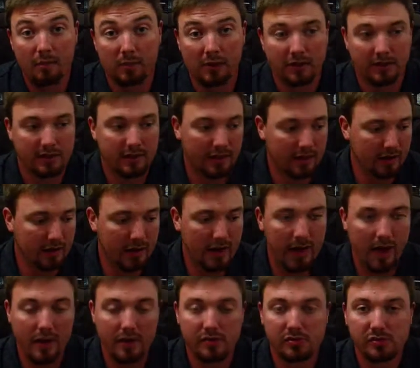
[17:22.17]
tablet
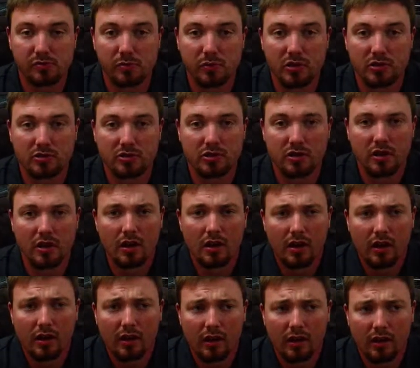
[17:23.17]
that he has,
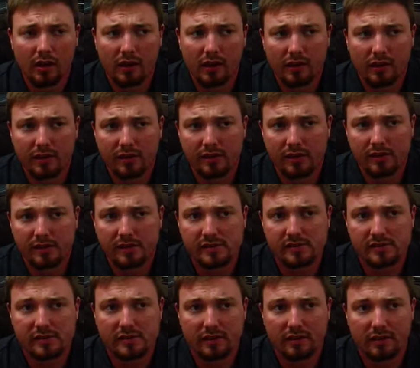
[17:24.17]
which
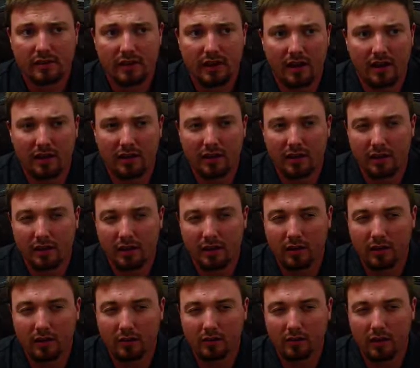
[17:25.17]
is kind of
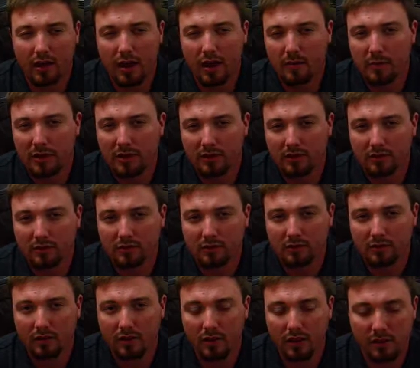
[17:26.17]
like a hill
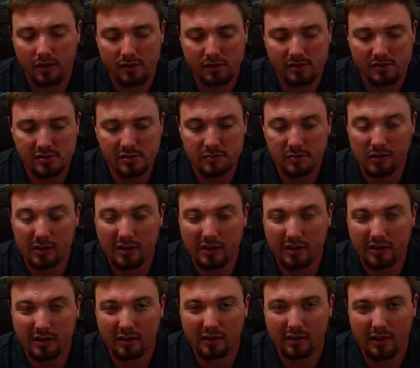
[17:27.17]
climbing
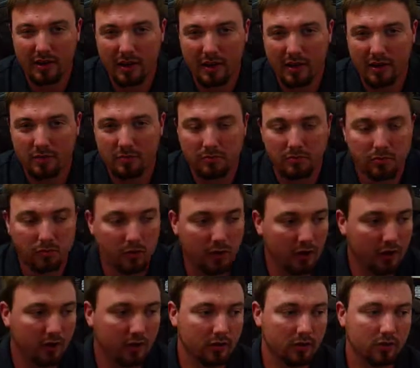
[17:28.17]
simulating
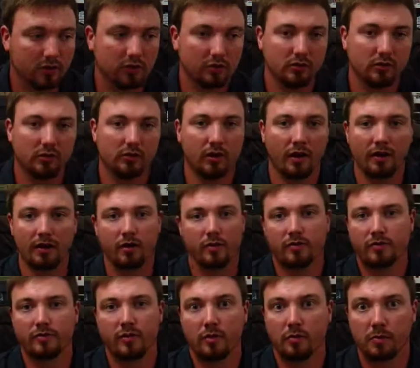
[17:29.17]
game where
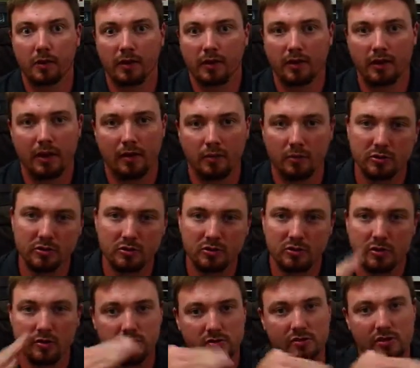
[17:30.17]
I know you've all played the game
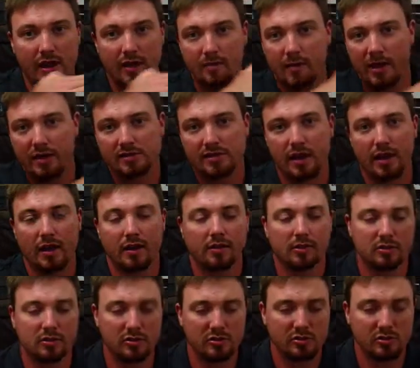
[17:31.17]
where it just goes side by
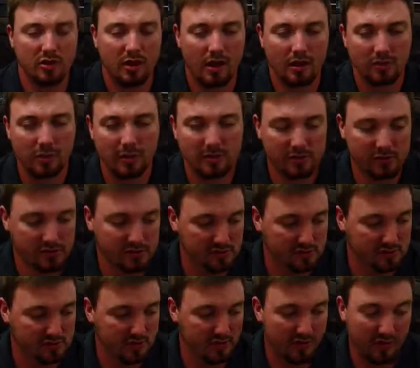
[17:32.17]
side and you just climb the
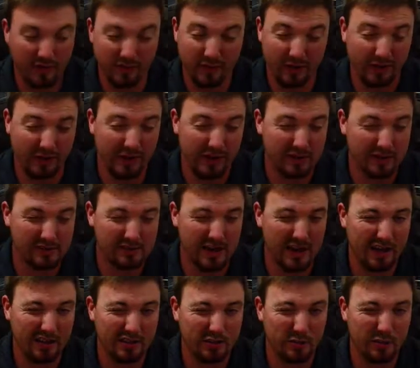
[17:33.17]
hills and stuff. I
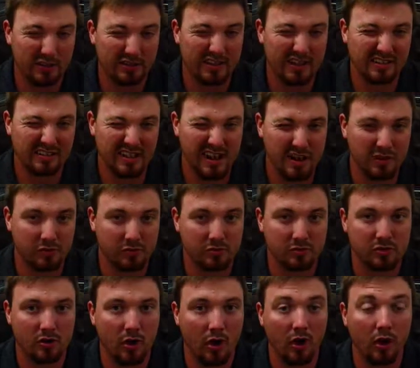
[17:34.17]
forget exactly what that
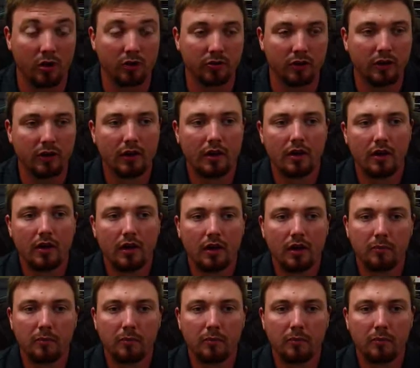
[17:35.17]
title is called,